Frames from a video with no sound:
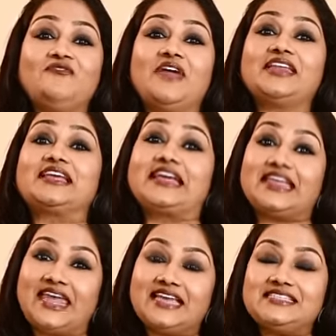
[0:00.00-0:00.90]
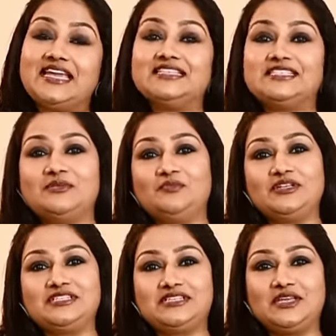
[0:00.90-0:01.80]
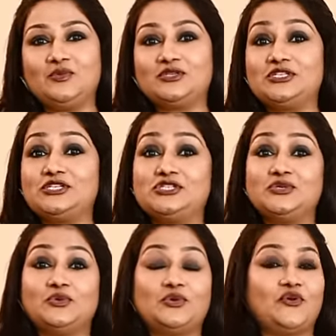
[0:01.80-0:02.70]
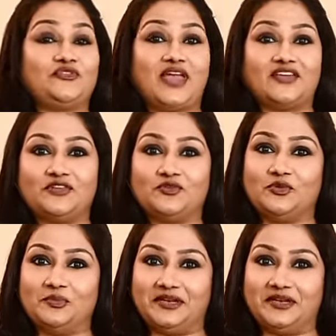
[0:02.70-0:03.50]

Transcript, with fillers: where grace and simplicity was the tune of every